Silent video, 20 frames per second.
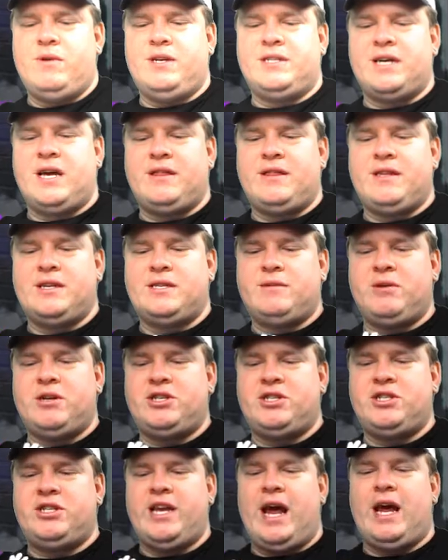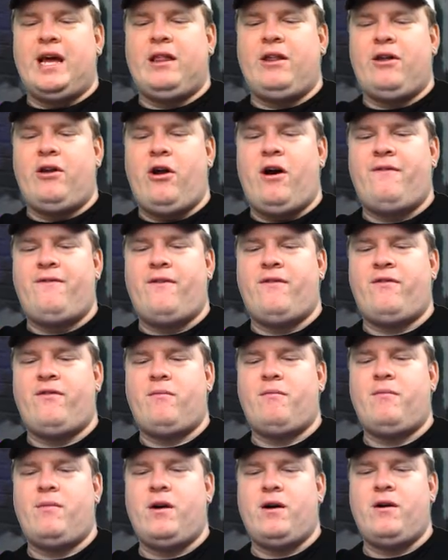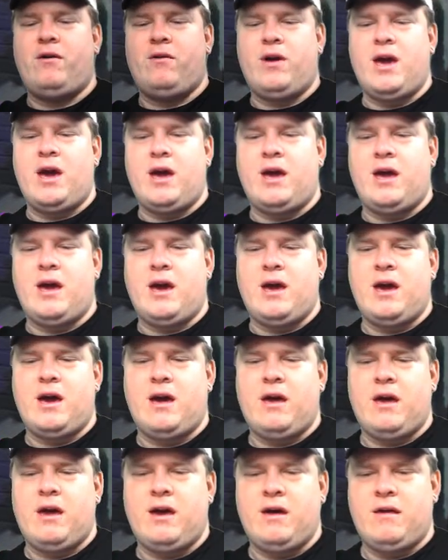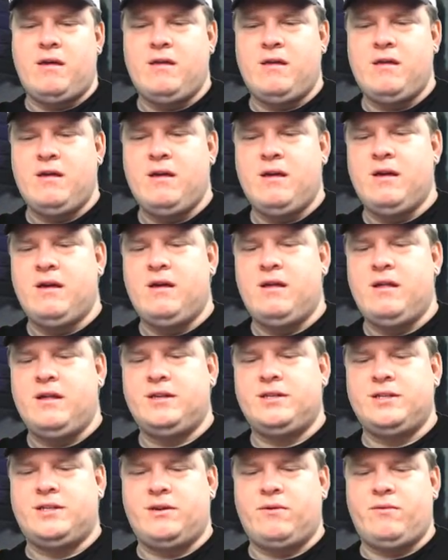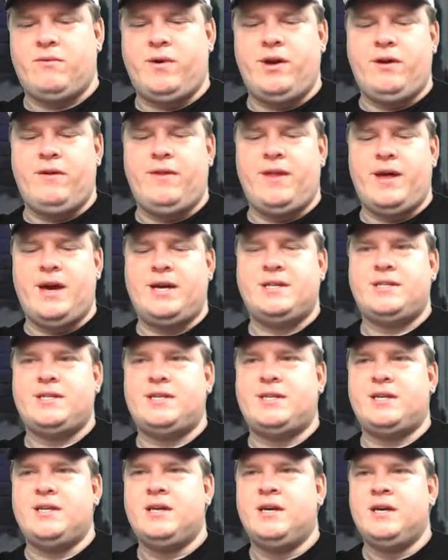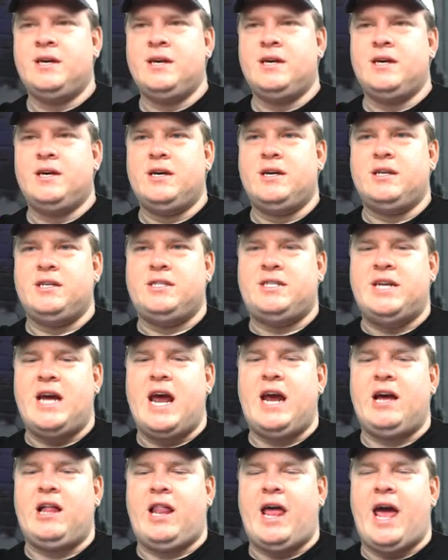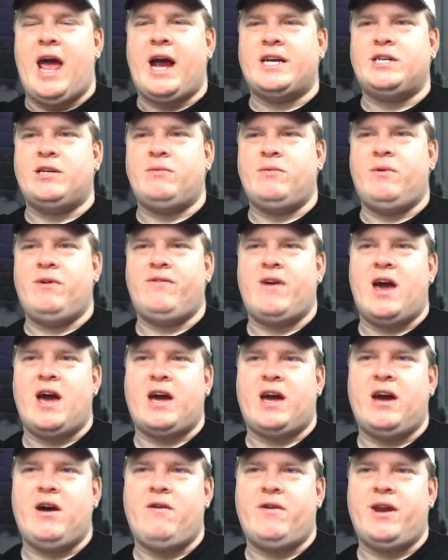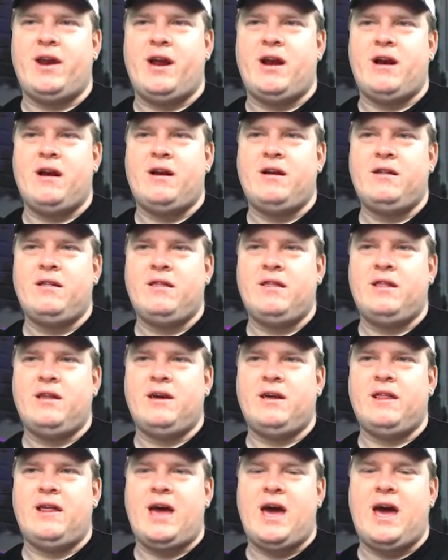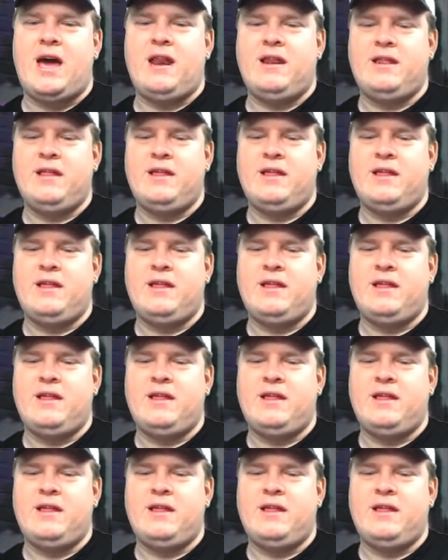he's got this much dangling off of him. Oh, yeah. This is a real nice dangle action we've got going here. Look at that.